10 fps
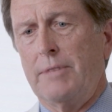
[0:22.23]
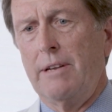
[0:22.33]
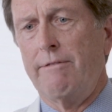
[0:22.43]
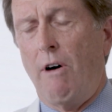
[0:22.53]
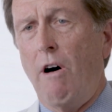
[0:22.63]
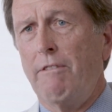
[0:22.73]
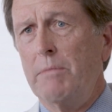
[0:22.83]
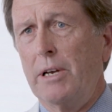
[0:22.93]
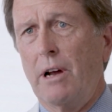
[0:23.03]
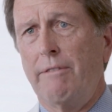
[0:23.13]

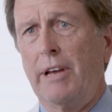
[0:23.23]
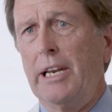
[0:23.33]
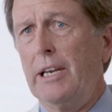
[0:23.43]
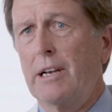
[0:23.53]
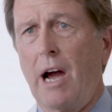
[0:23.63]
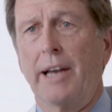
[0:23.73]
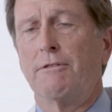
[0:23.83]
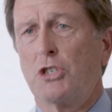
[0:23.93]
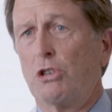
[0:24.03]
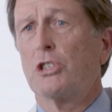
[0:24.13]
involvement of any kind
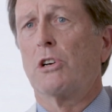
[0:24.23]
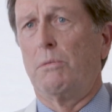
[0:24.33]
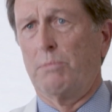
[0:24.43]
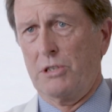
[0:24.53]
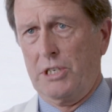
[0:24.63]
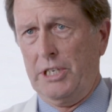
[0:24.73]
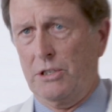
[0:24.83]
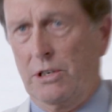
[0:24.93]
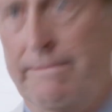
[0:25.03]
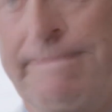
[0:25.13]
of surgical procedure.